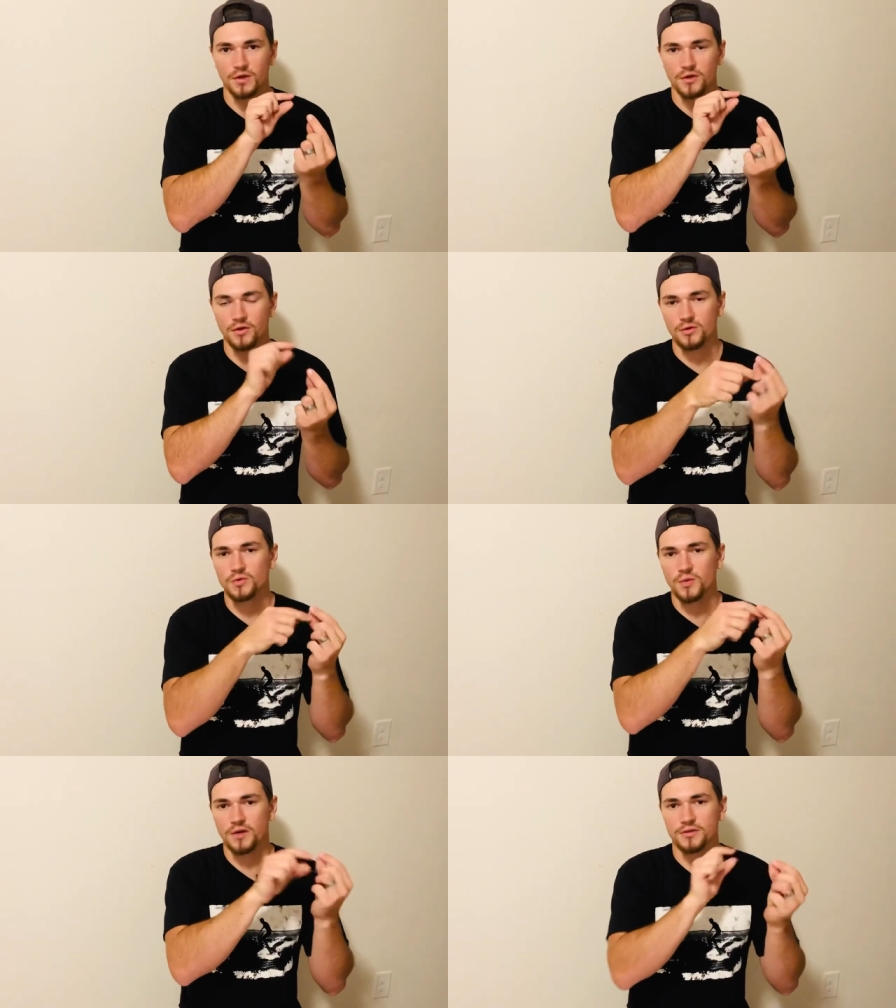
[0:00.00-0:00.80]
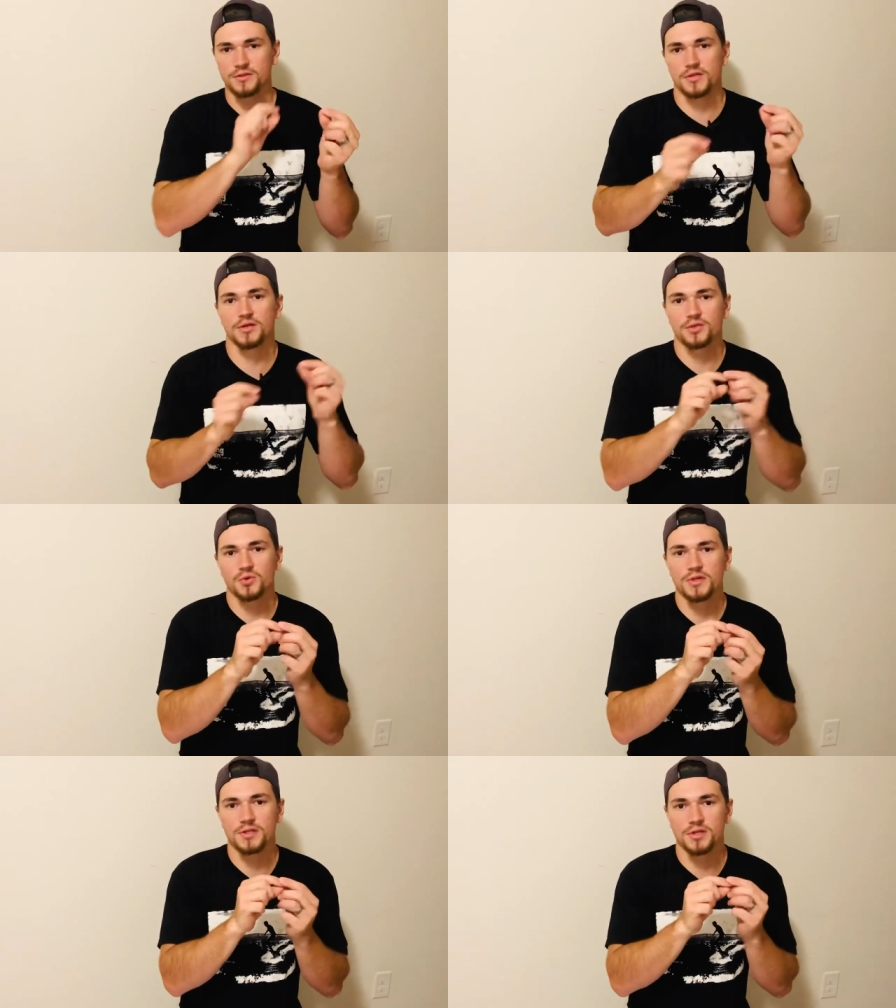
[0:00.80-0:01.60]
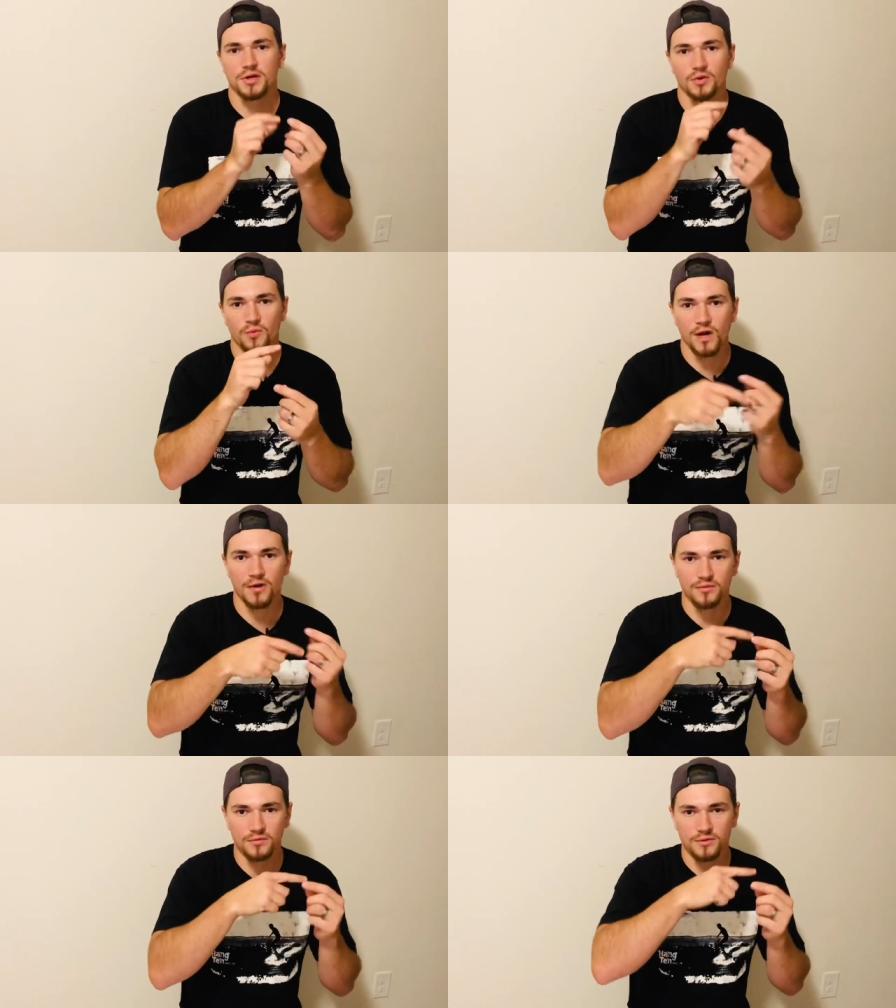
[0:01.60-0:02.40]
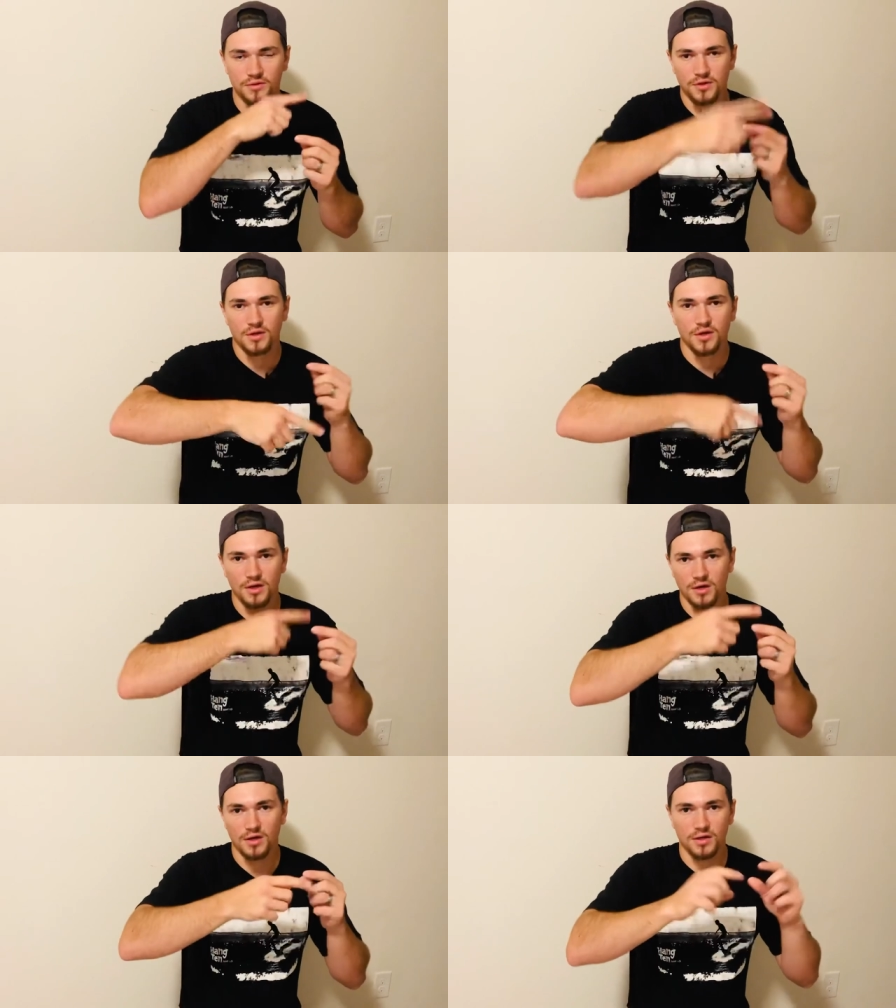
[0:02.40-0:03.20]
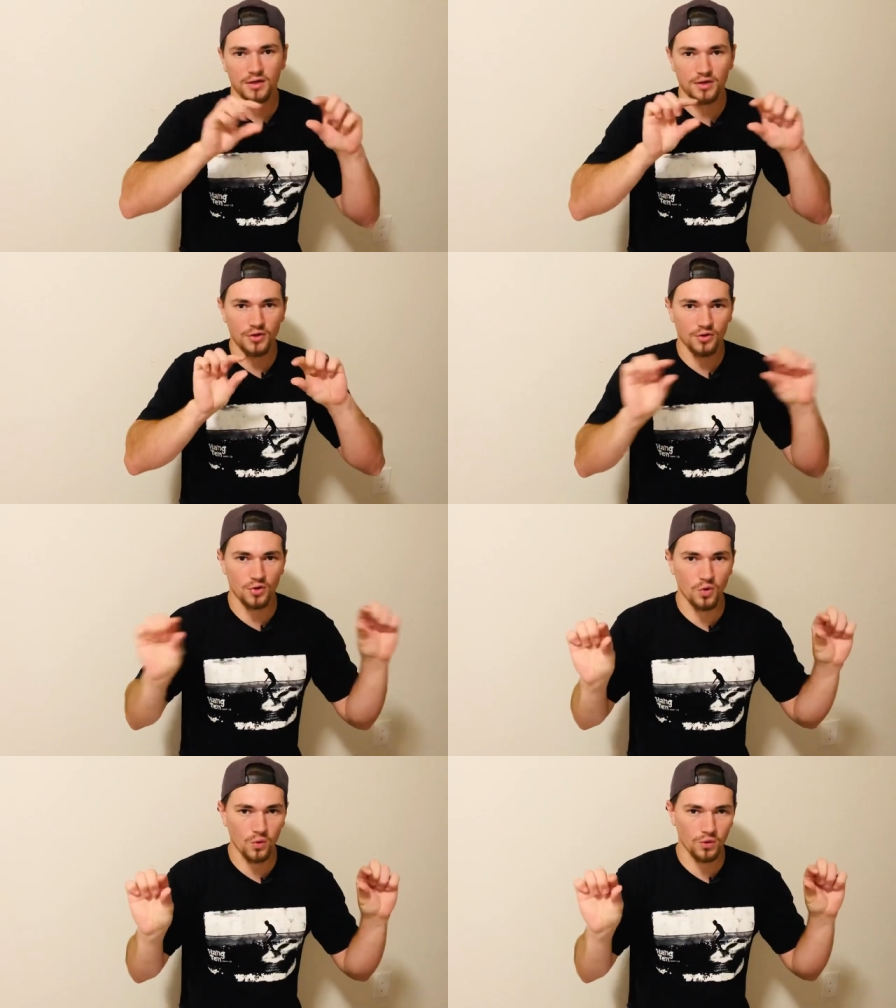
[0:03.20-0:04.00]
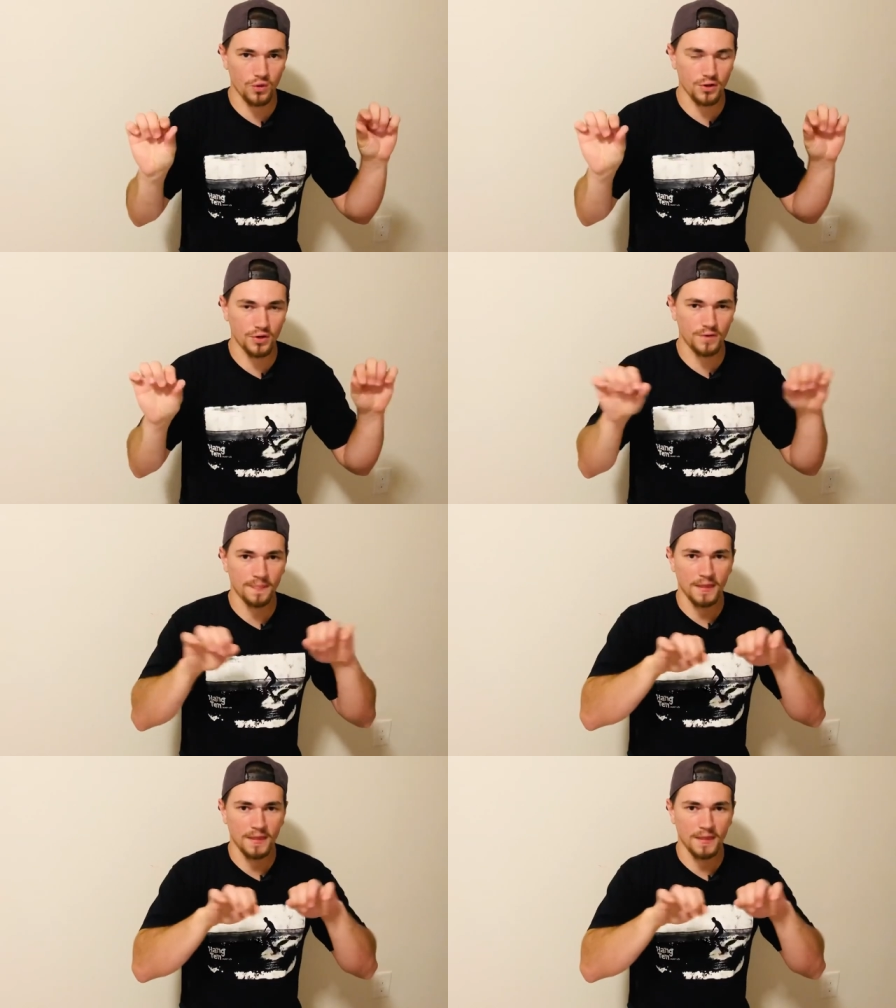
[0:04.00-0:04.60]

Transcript: those wires that are twisted around uh, another core,